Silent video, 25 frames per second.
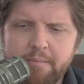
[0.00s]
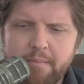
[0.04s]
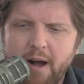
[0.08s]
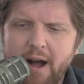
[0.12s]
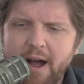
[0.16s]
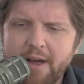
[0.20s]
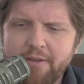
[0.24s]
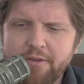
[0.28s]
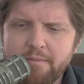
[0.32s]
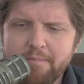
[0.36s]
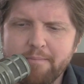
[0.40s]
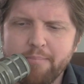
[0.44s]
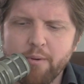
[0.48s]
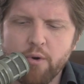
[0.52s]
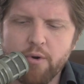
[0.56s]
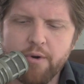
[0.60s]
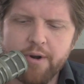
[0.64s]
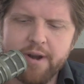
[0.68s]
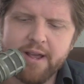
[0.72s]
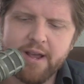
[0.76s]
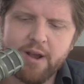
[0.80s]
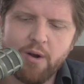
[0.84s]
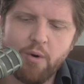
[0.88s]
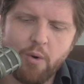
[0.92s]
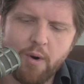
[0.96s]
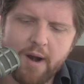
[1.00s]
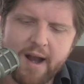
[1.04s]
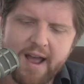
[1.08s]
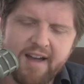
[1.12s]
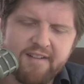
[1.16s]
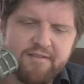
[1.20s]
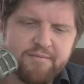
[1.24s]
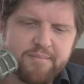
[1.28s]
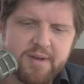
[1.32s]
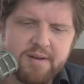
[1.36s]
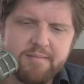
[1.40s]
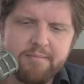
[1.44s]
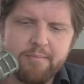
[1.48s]
either burning or
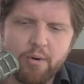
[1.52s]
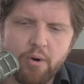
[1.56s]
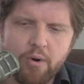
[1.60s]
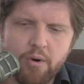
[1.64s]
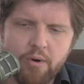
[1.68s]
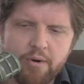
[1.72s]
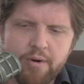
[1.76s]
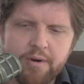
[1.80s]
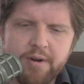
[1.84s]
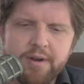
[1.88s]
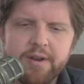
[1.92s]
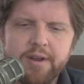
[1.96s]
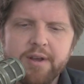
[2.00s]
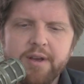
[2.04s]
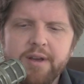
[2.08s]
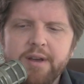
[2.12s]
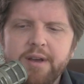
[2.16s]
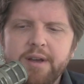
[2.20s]
have been burned.